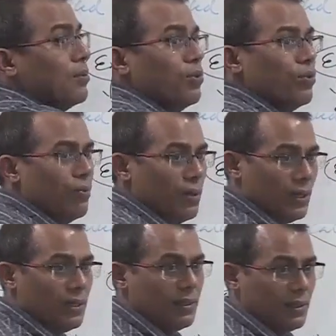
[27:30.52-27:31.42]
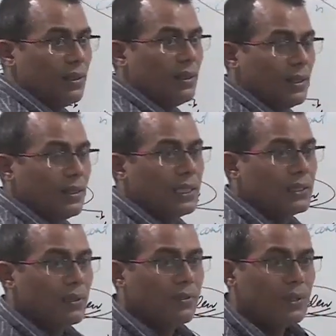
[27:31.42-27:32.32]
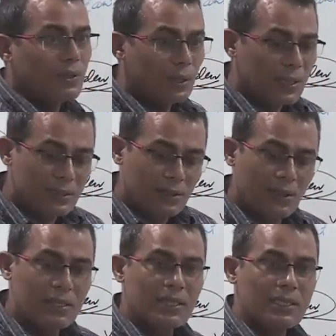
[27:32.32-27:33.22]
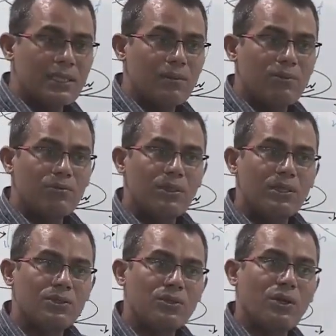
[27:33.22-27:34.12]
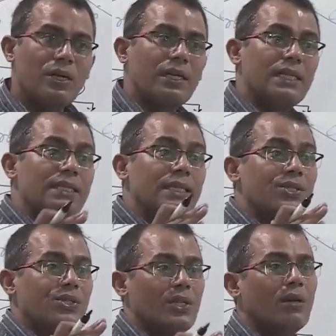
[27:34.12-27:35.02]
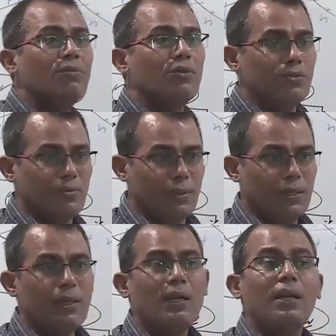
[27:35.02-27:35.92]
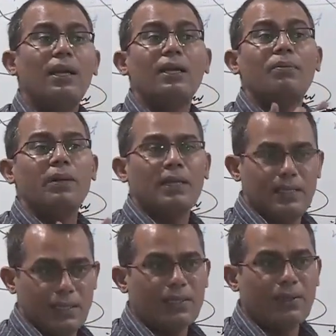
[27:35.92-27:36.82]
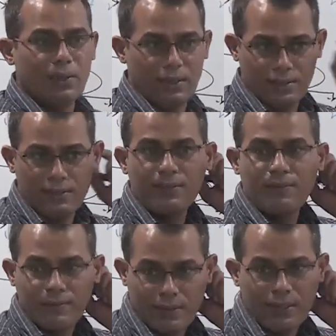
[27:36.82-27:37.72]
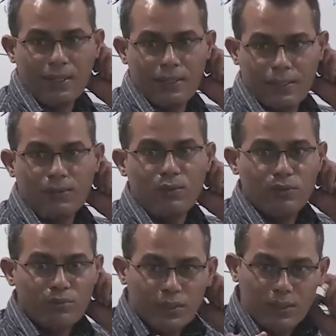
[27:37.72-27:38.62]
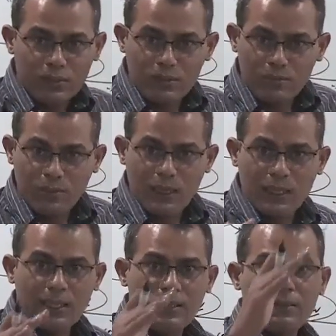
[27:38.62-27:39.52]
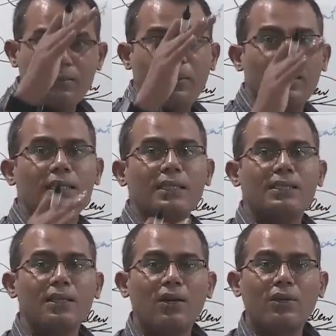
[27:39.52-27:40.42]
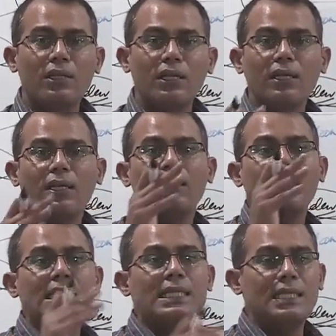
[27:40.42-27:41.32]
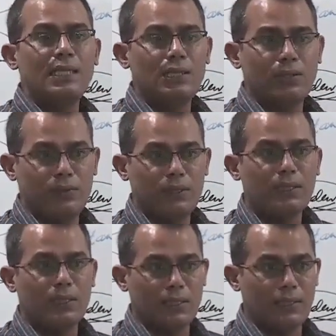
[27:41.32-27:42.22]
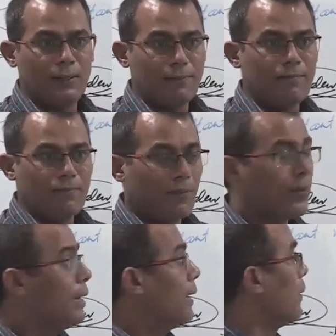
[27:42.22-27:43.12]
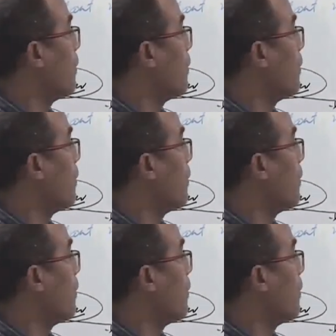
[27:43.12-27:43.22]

movement. That's why we call it horizontal movement is called tangential movement, like plate tectonics. The movement of plate is along the tangent of the circle, right?